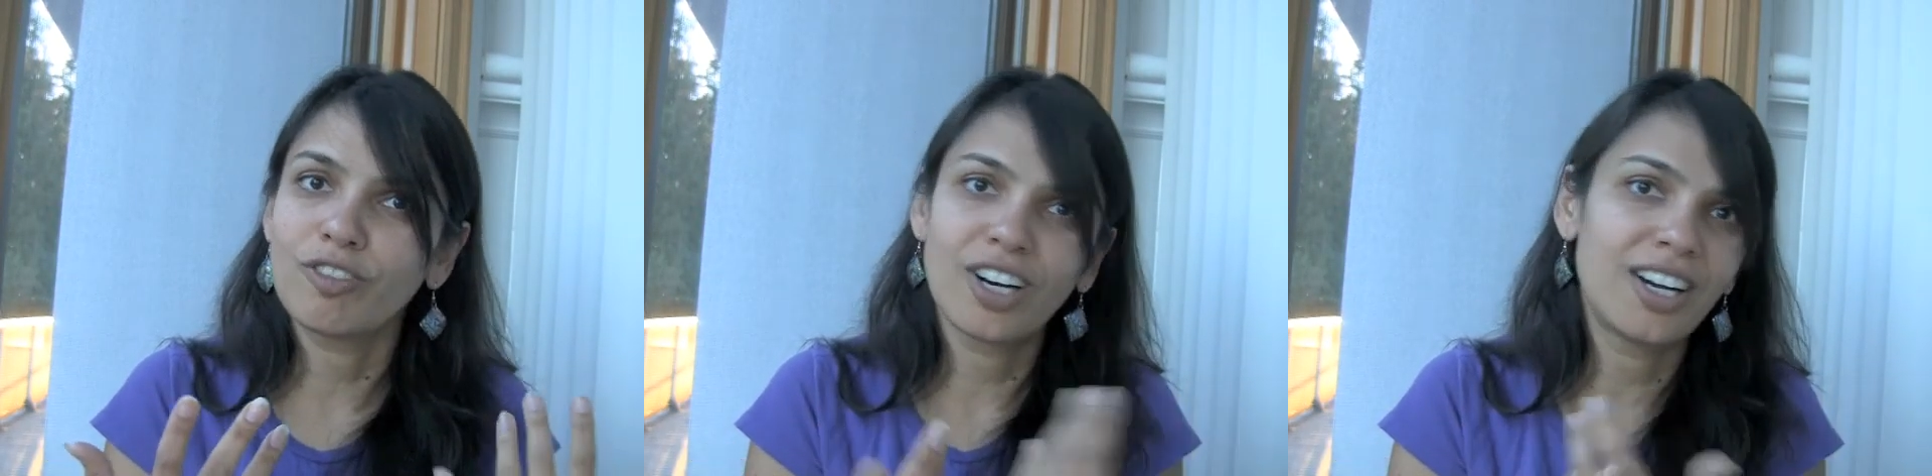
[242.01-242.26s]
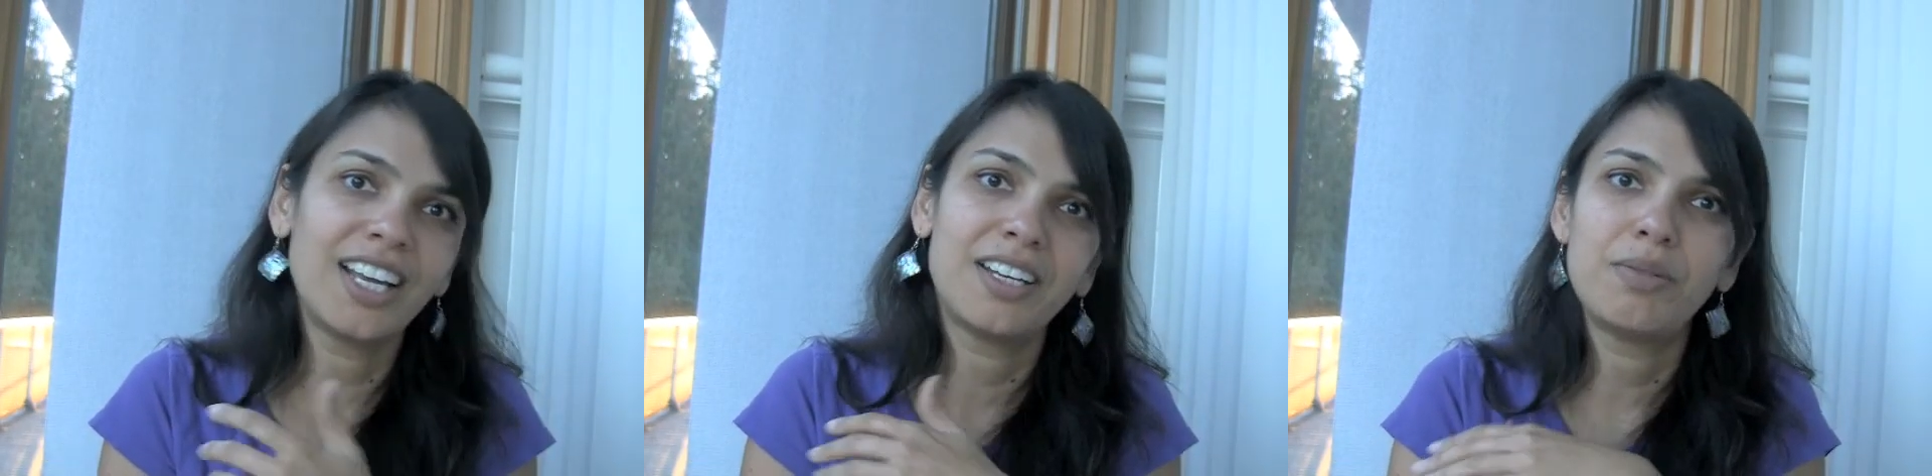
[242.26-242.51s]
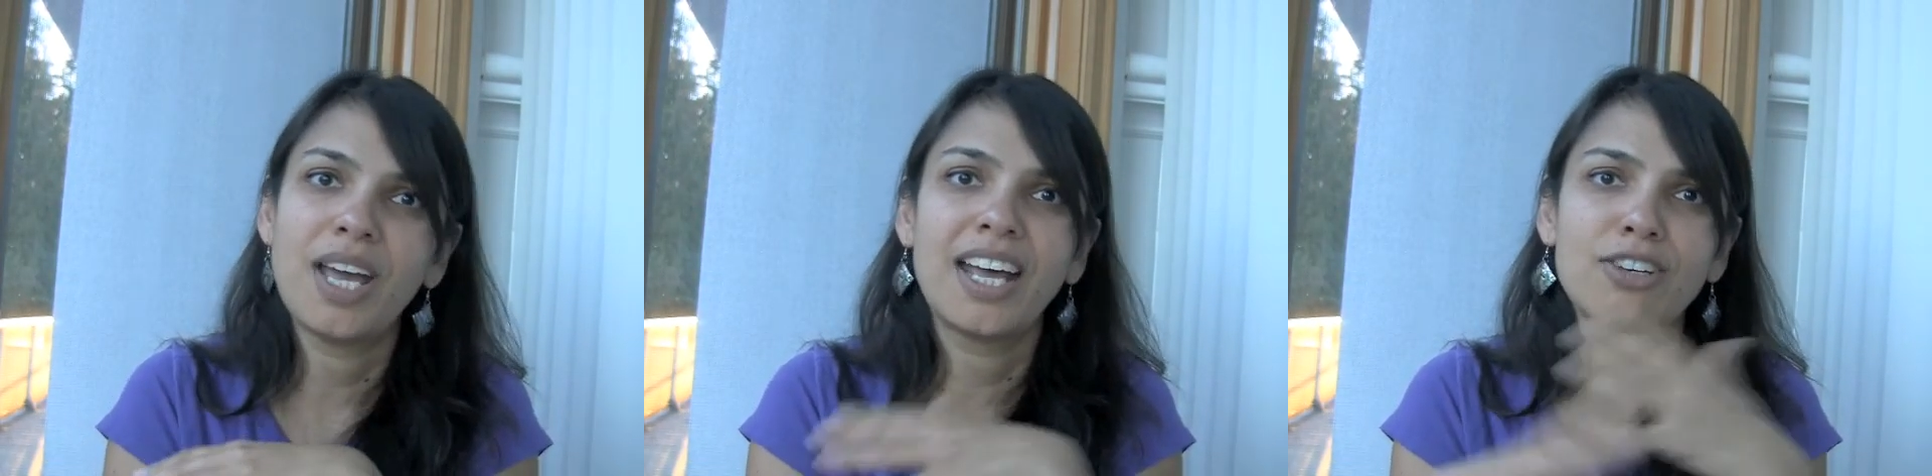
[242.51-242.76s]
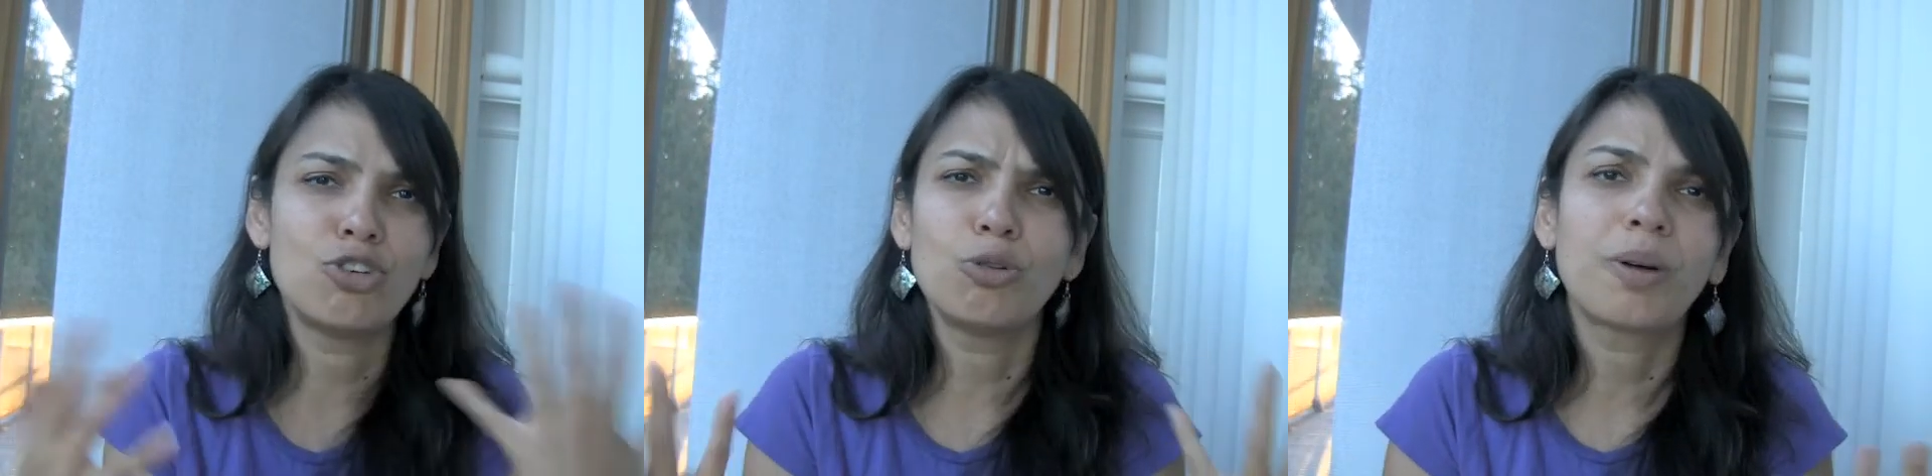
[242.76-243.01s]
far had
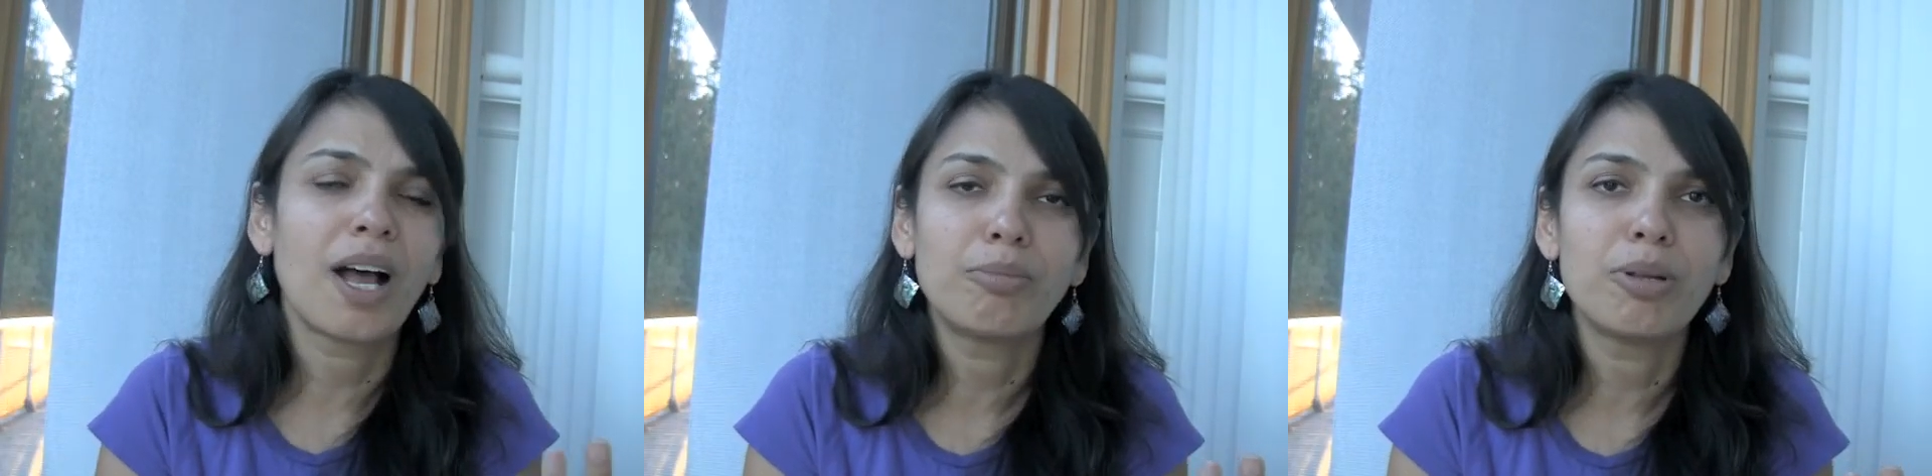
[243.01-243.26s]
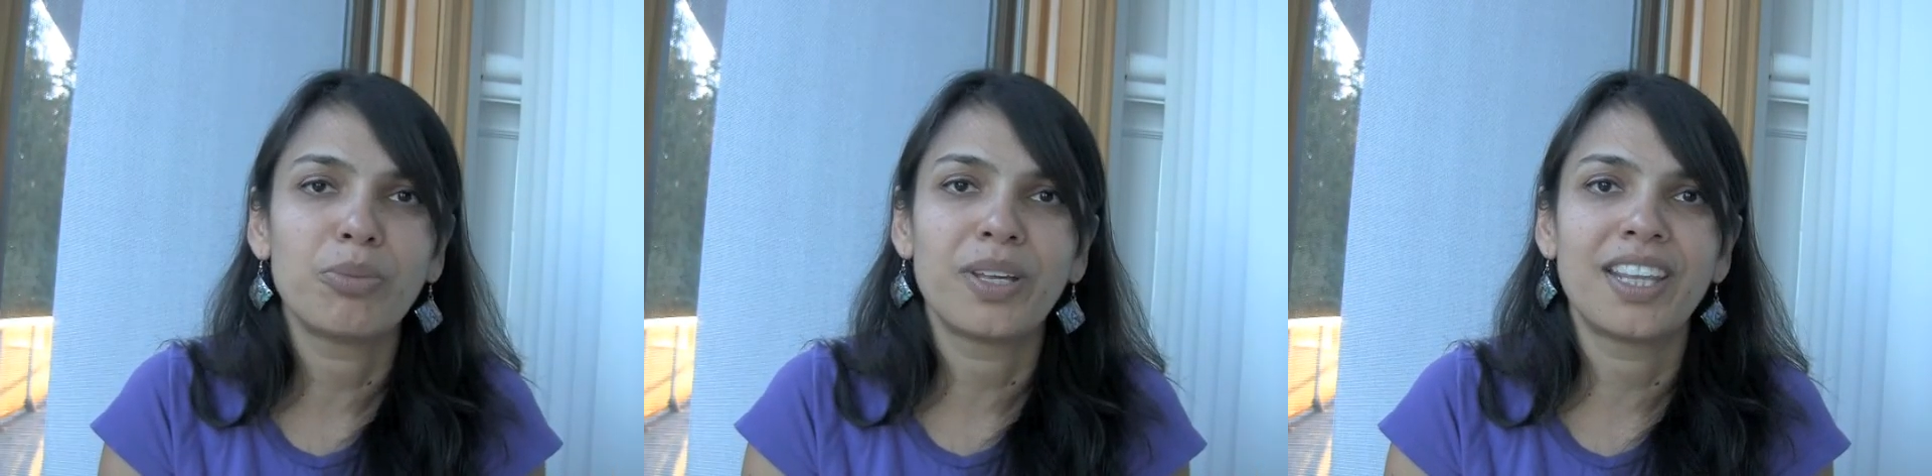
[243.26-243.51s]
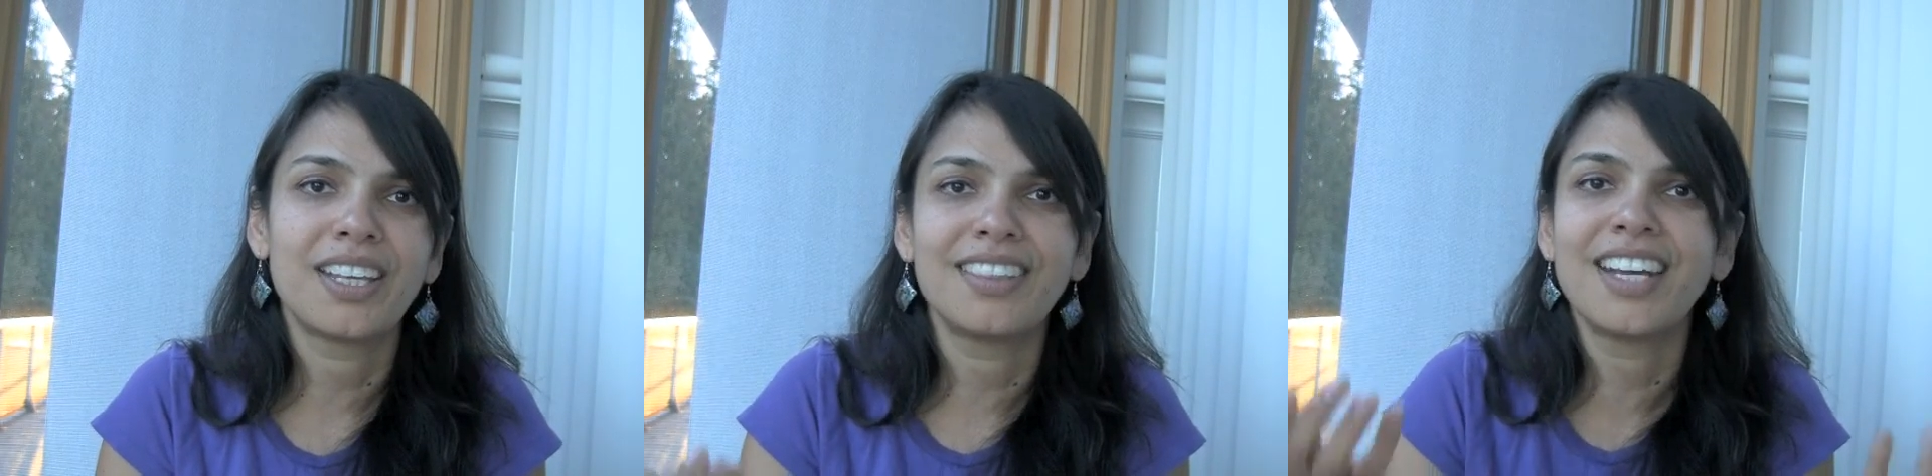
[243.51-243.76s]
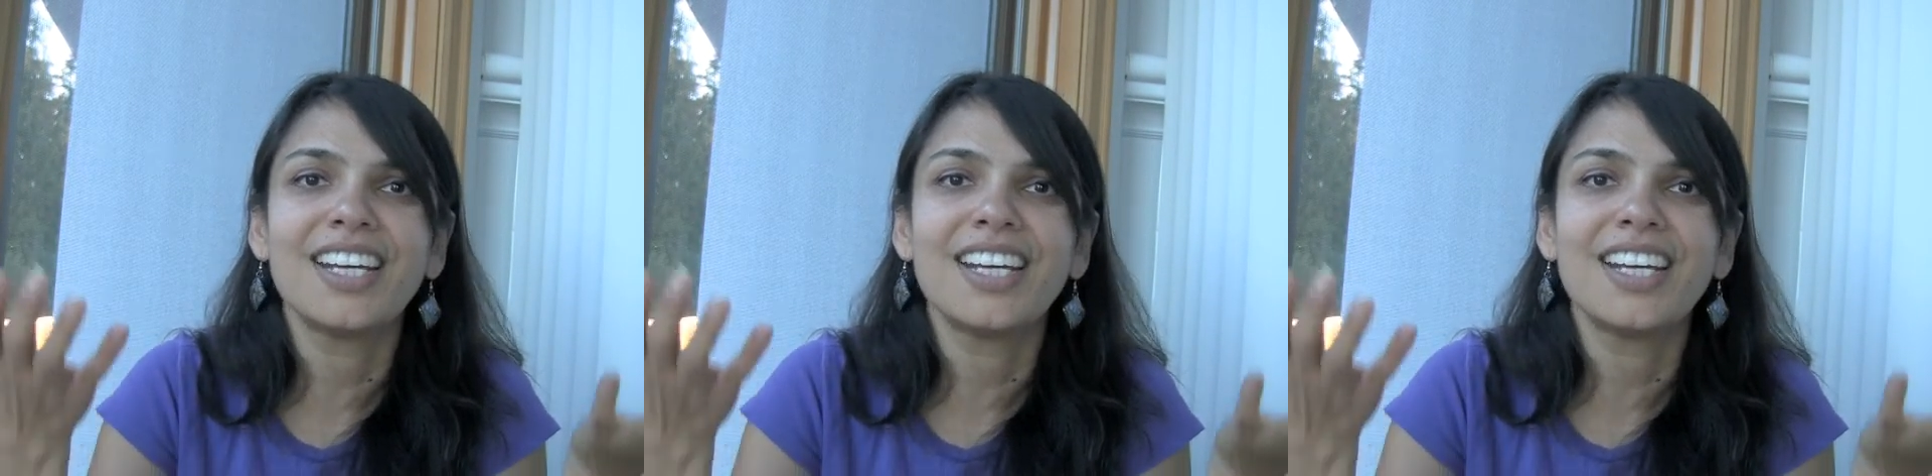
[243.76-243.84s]
had no problem with it,